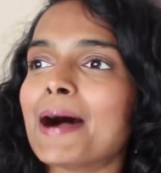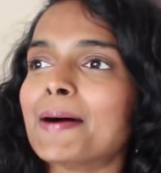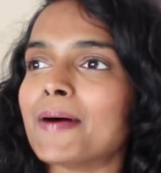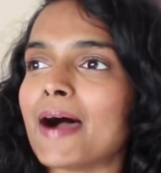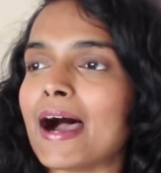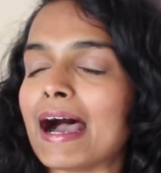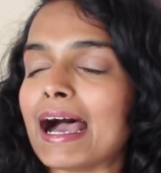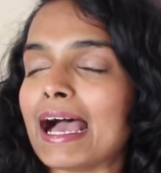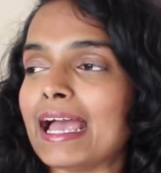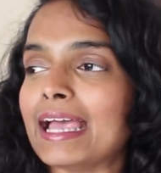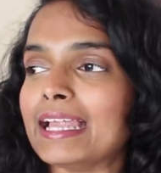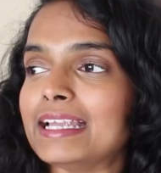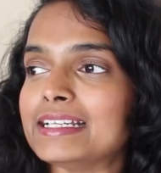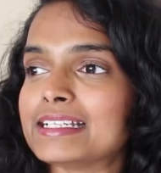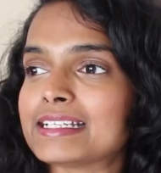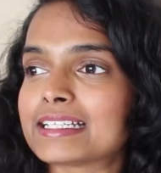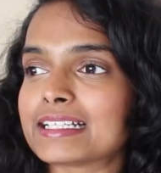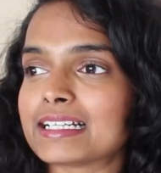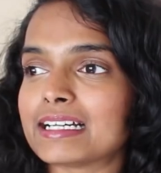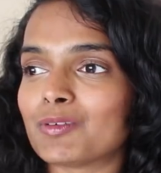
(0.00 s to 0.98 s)

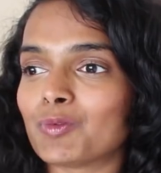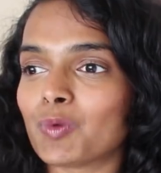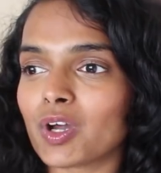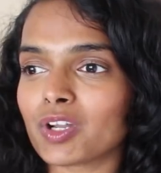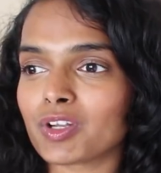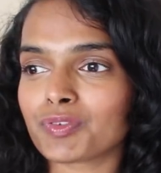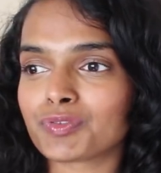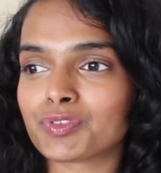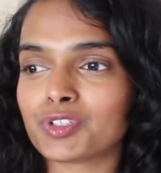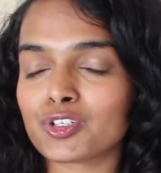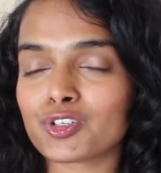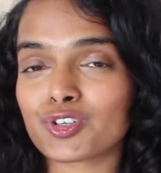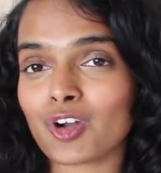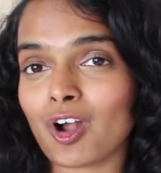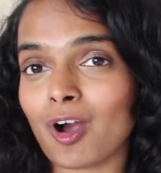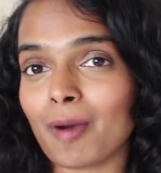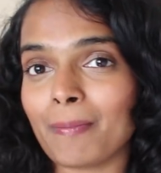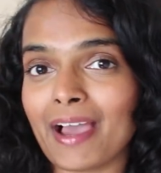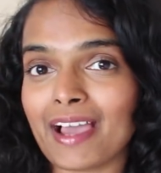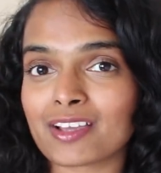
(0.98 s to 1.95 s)
And one of the
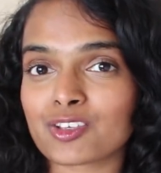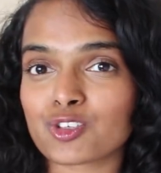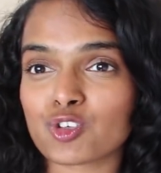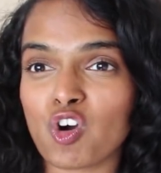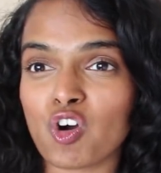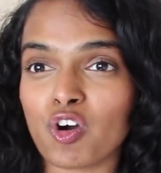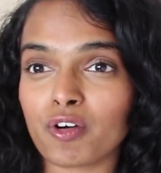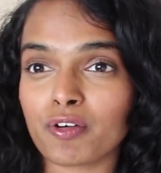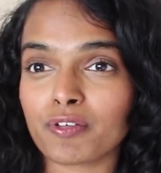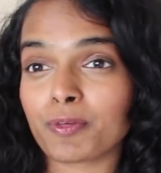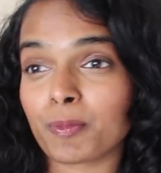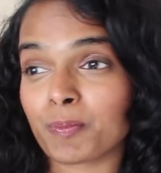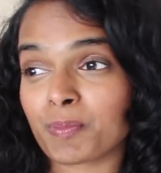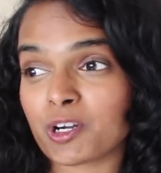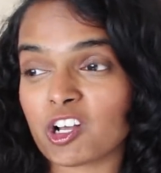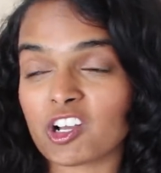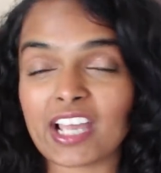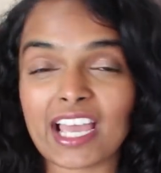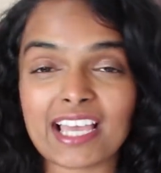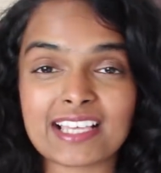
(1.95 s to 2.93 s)
drawbacks of
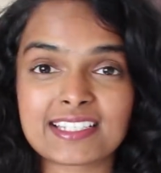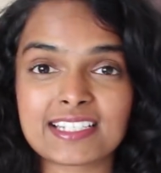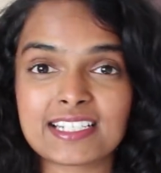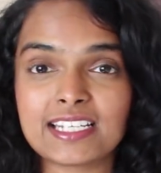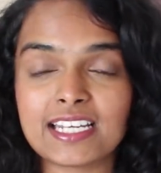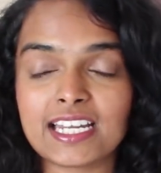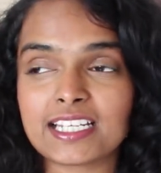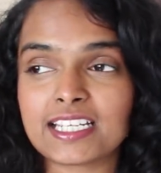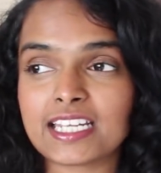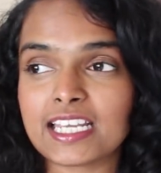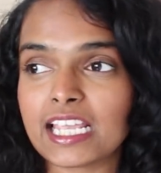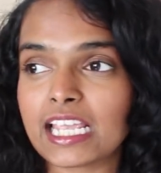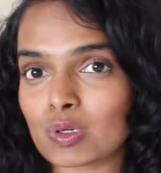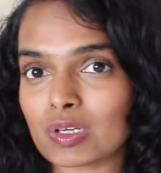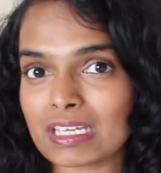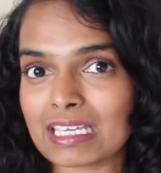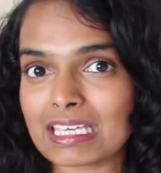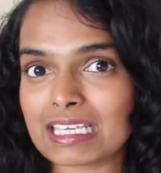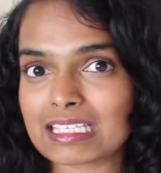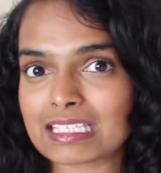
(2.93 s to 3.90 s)
procrastinating
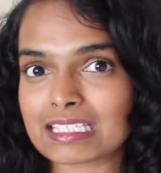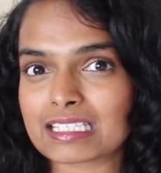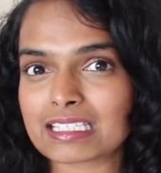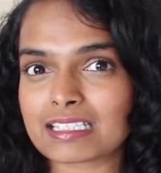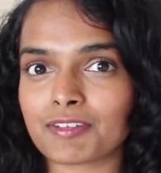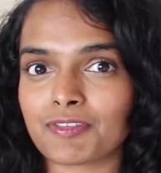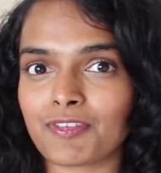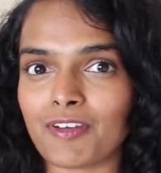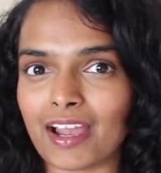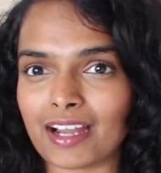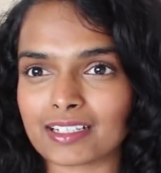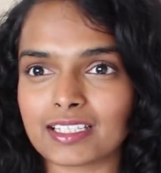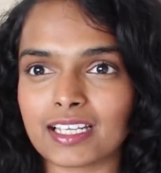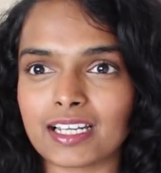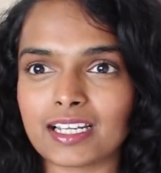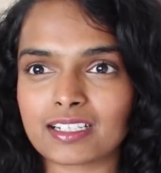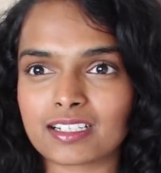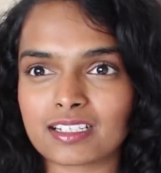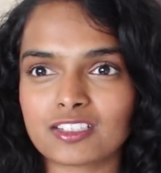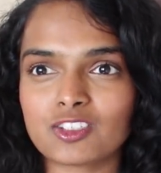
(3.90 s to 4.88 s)
is the fact
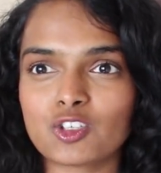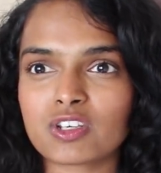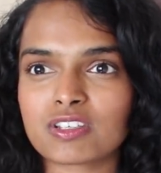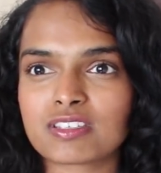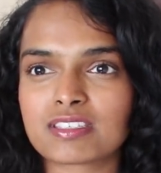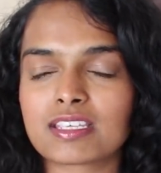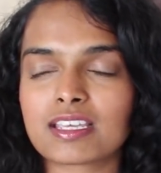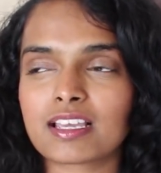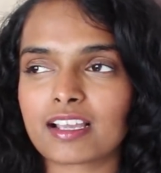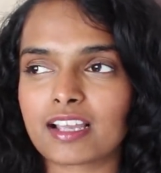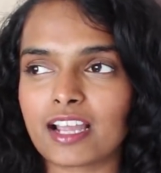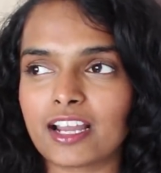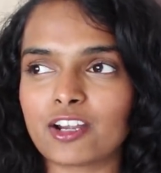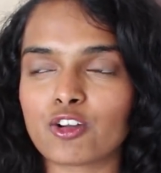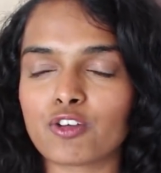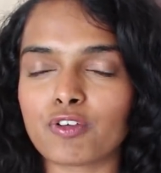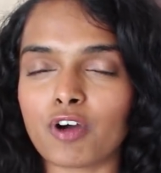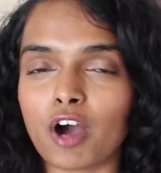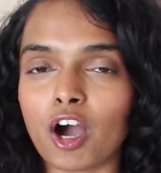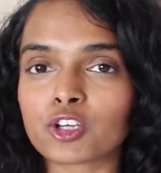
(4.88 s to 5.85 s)
that your sink kind
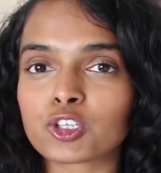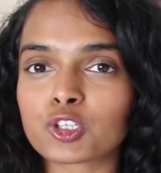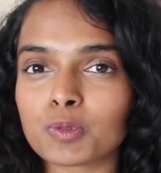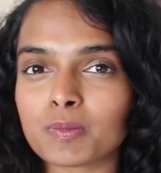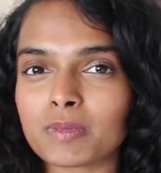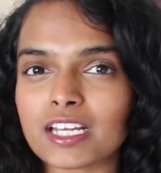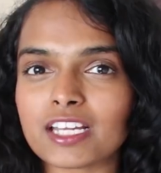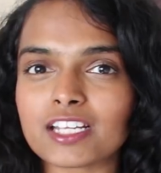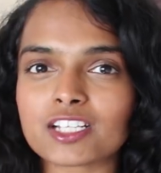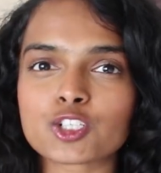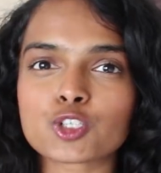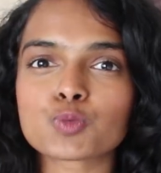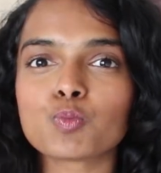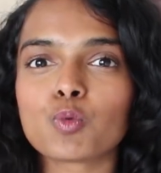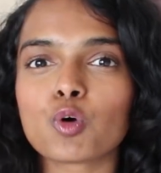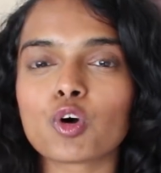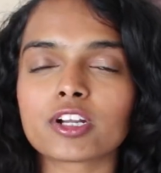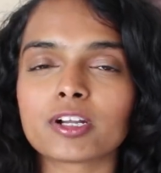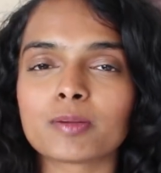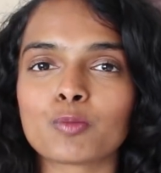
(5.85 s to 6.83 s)
of accumulates
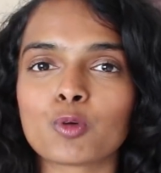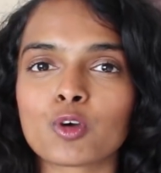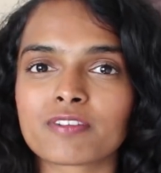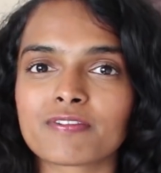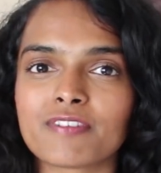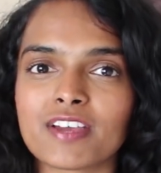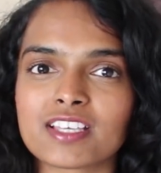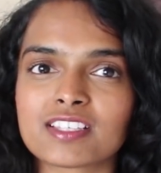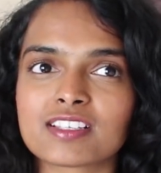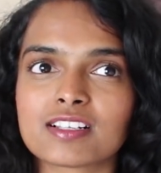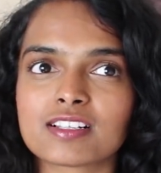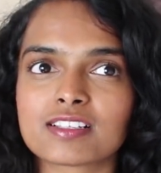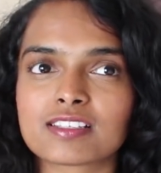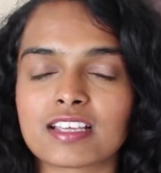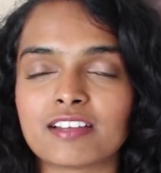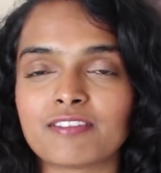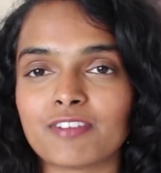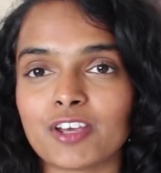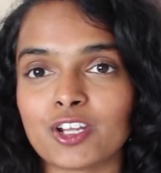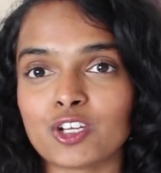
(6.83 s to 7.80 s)
more and more vessels,
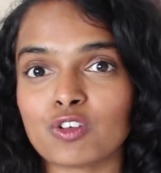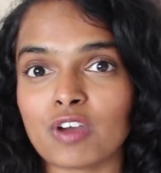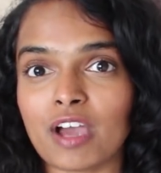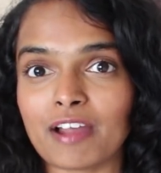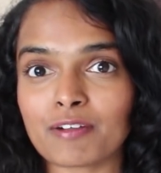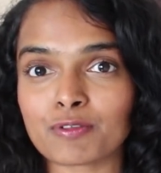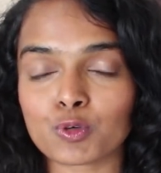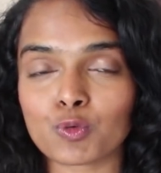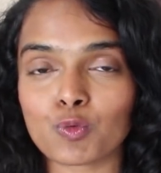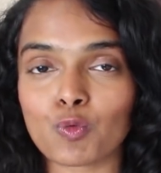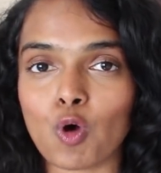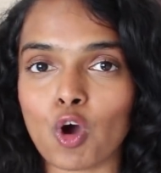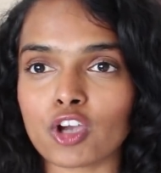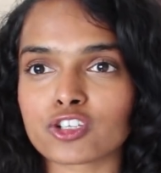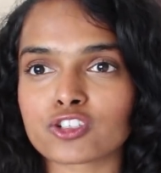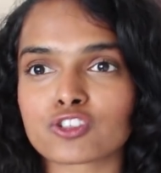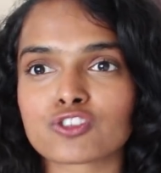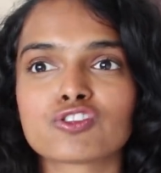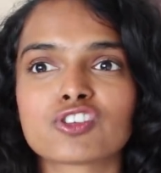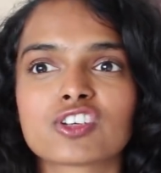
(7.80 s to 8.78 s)
and when you have to
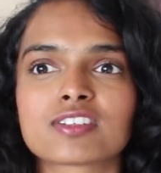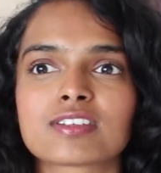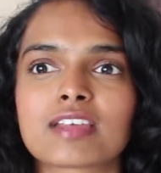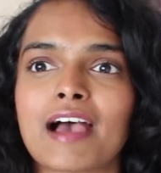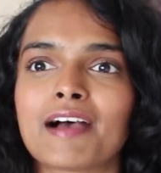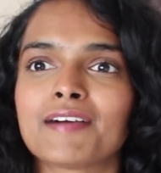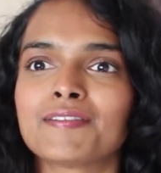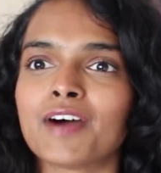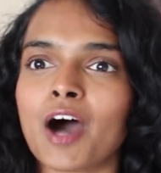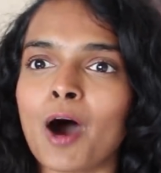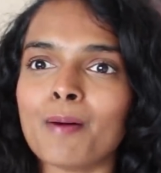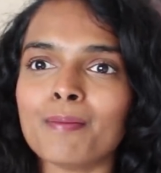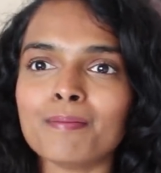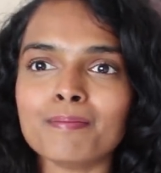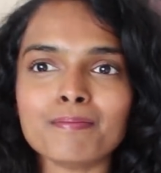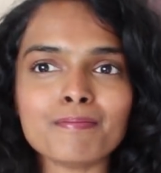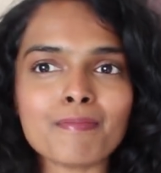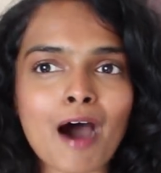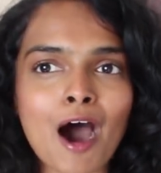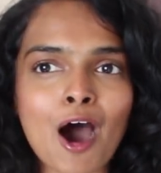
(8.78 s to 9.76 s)
wash, you just have a
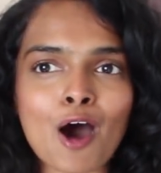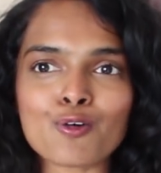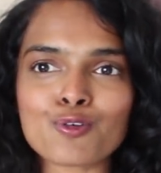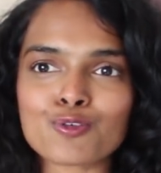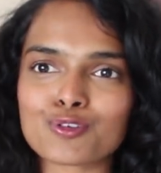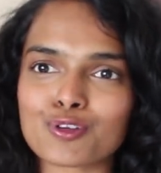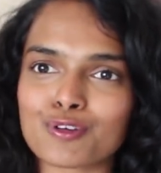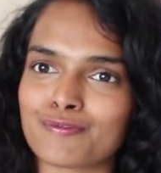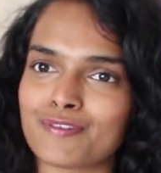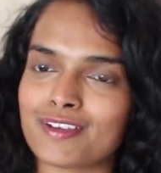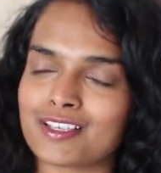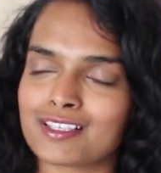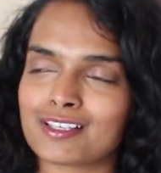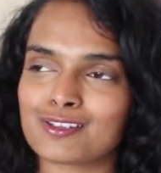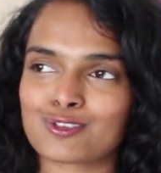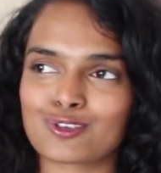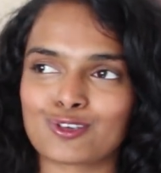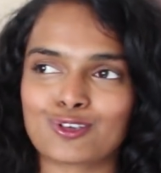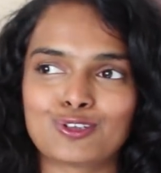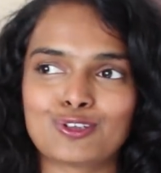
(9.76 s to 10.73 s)
mound of
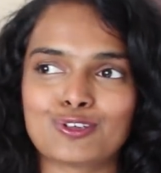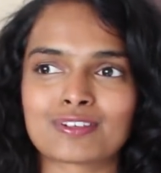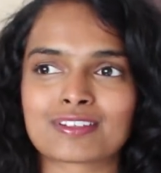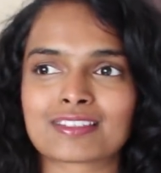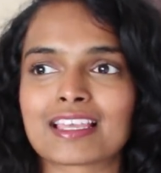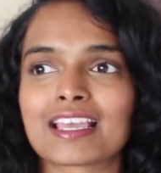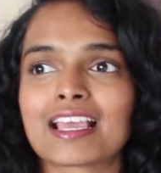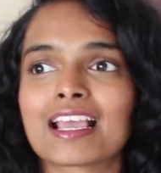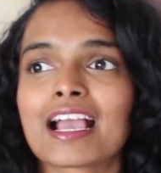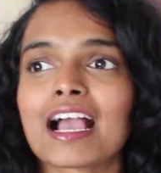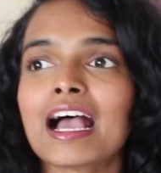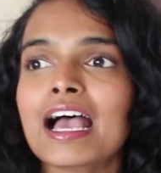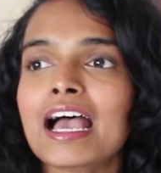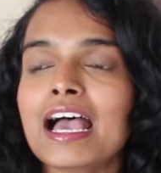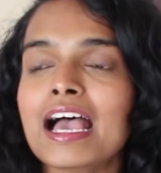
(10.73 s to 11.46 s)
vessels on your sink,